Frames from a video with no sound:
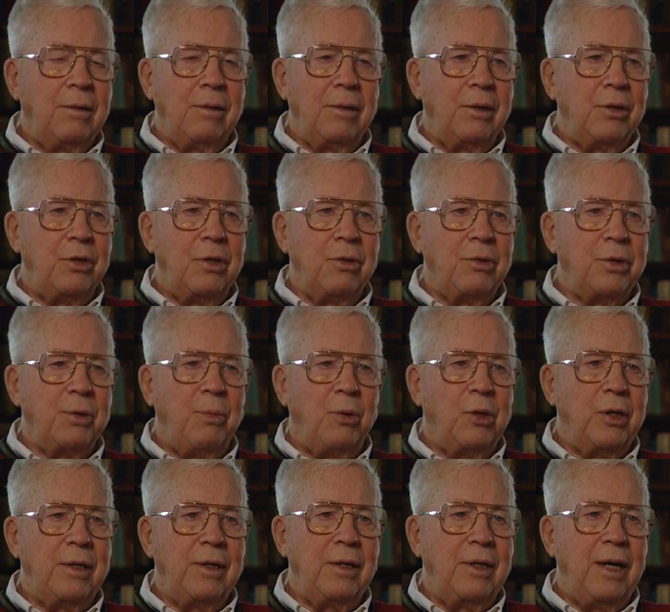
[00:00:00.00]
there's no
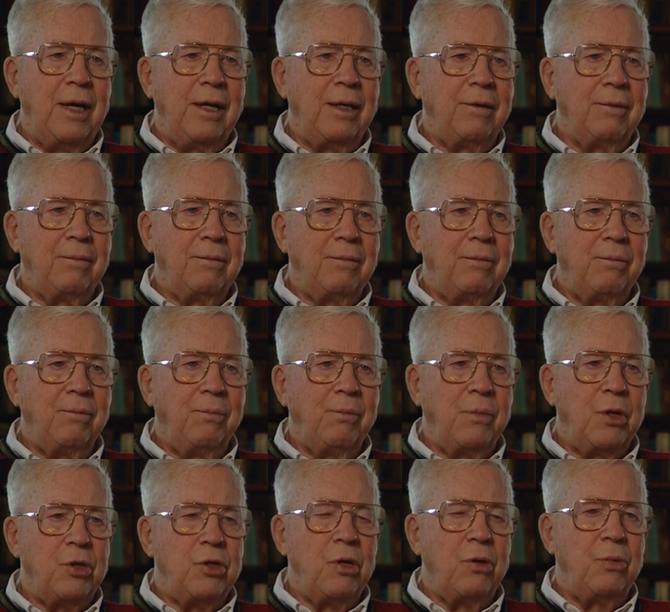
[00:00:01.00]
sport in that.
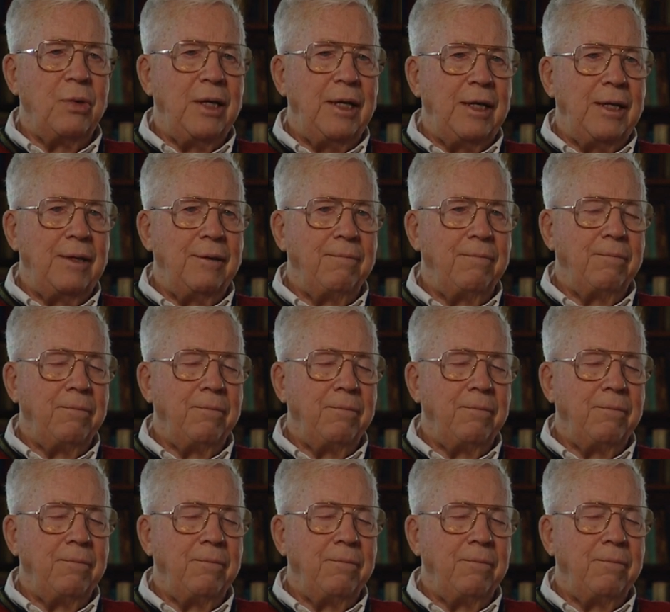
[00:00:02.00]
There's no need.